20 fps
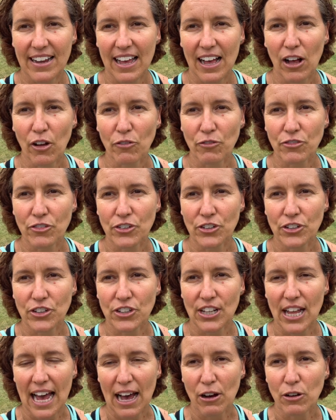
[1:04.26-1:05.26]

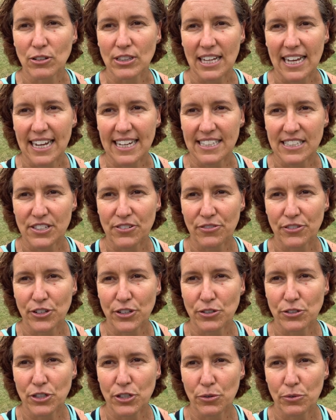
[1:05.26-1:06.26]
helpful outlines for
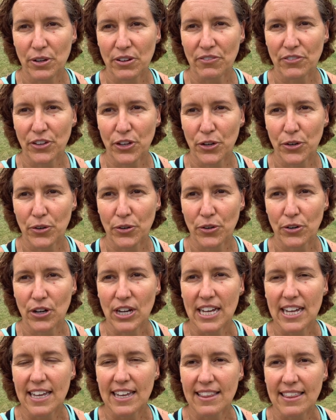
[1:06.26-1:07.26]
you to review
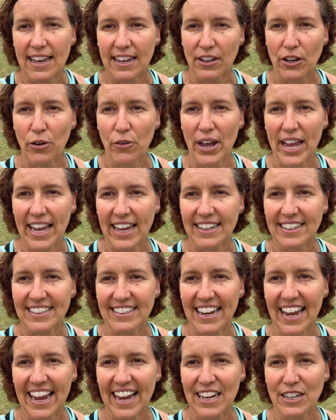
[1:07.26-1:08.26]
that go hand
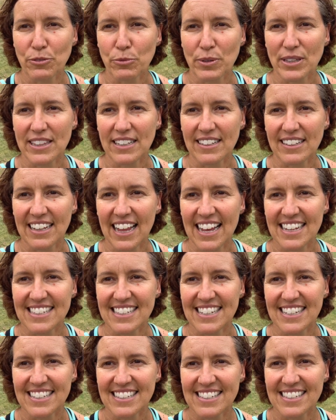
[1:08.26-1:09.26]
in hand with the
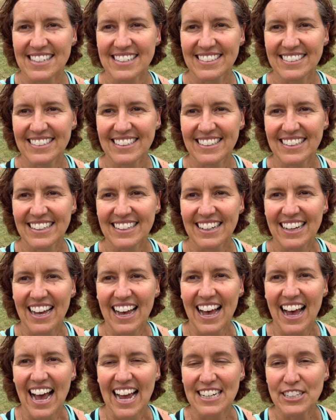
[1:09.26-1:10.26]
classes.
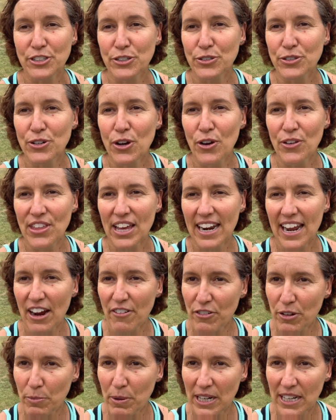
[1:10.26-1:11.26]
I do know that
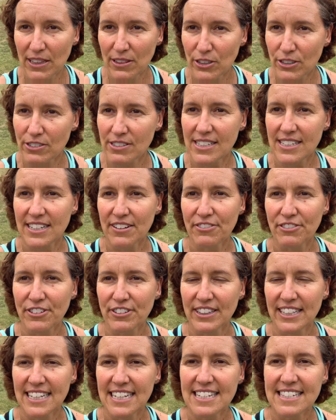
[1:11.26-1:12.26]
everybody learns
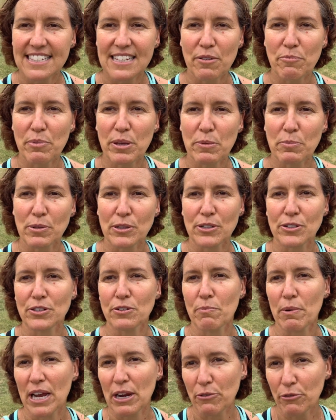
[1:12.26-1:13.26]
differently. Some people
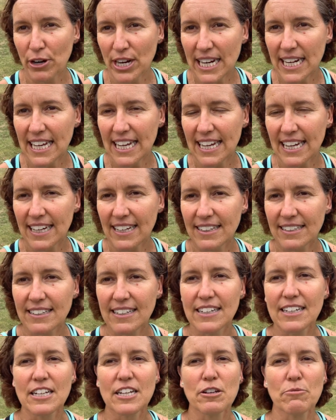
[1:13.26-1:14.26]
learn by reading,
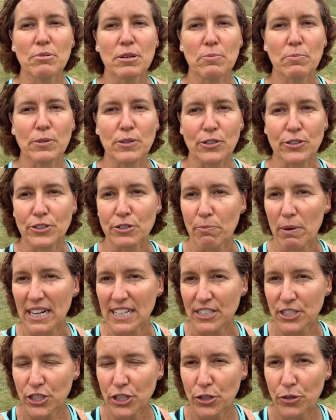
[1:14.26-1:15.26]
people learn
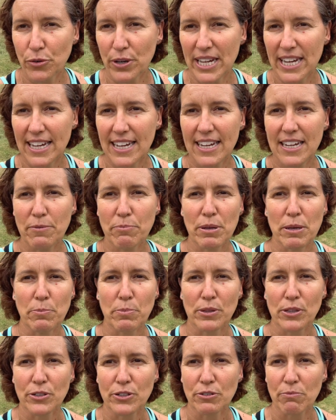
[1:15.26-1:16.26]
by doing,
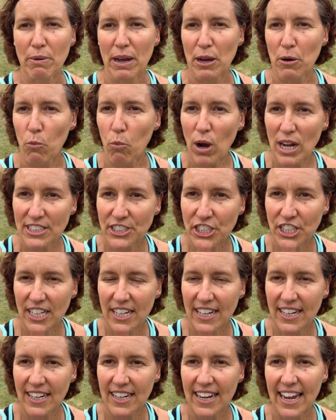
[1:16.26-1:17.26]
people learn by
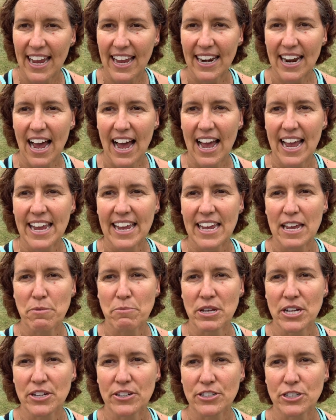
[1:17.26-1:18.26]
watching, and I
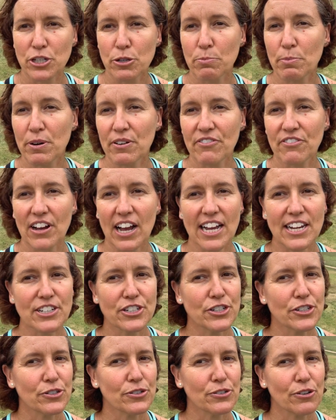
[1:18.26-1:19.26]
am here to
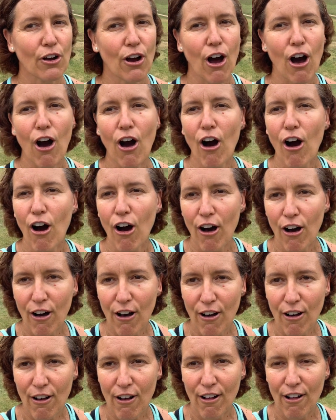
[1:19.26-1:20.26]
provide you
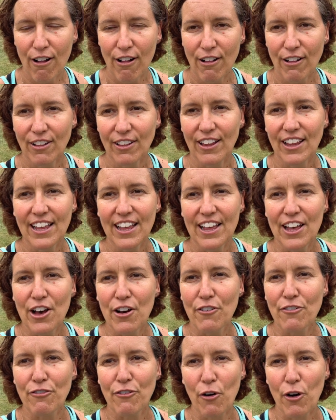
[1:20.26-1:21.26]
all
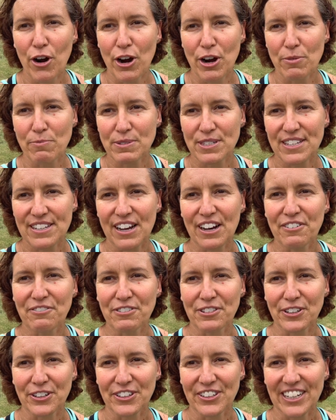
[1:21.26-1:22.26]
forms
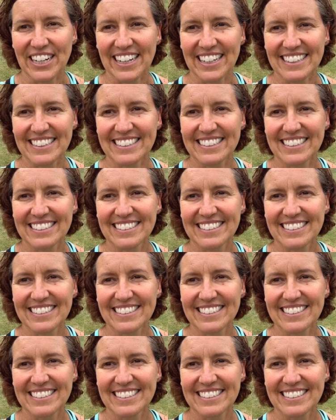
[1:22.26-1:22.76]
of learning.